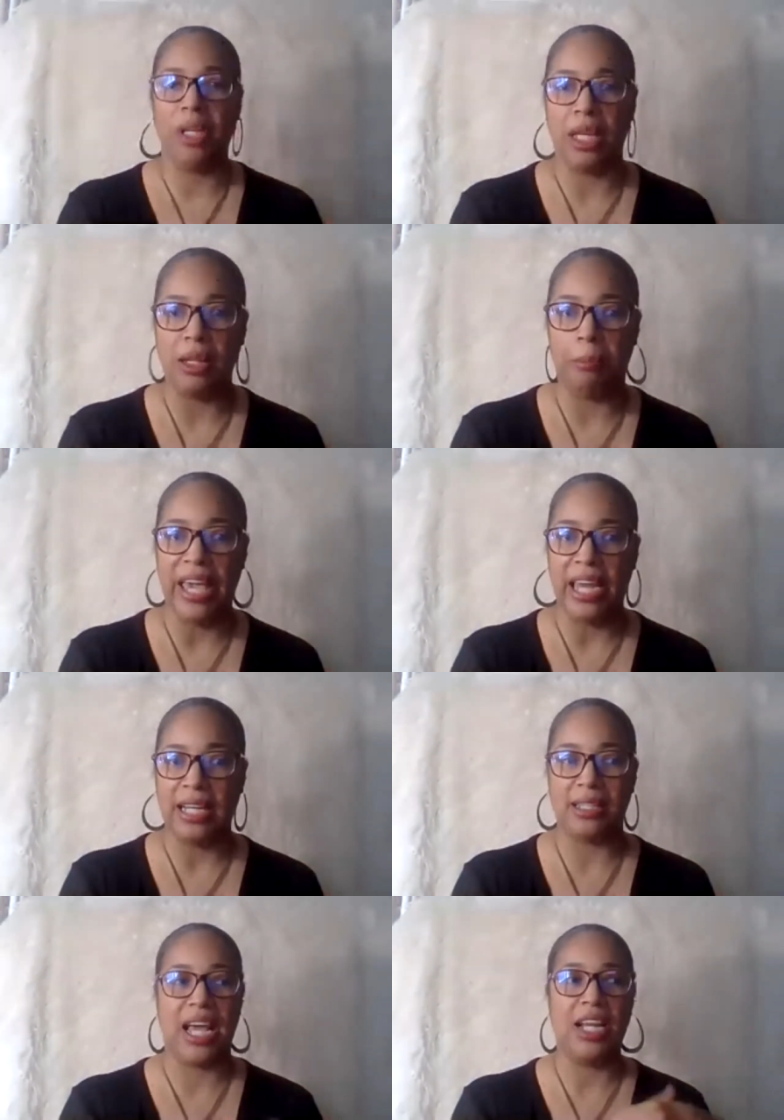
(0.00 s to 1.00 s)
in the bed,
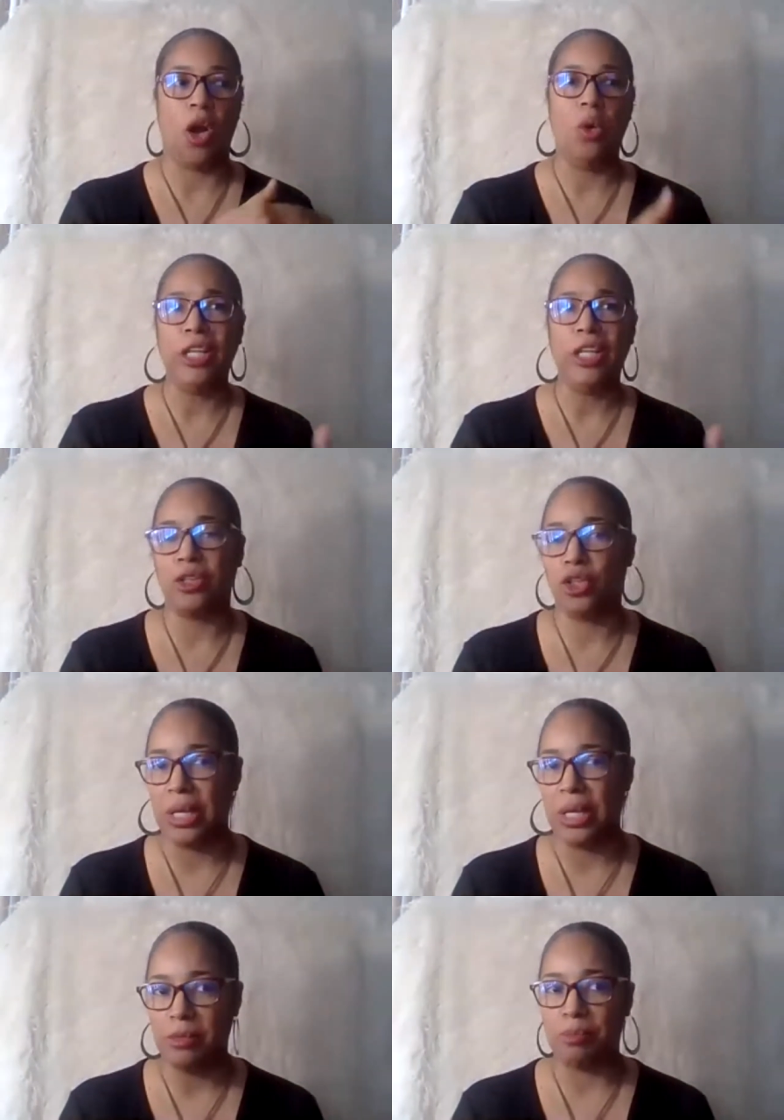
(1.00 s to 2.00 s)
it's not only your dreams,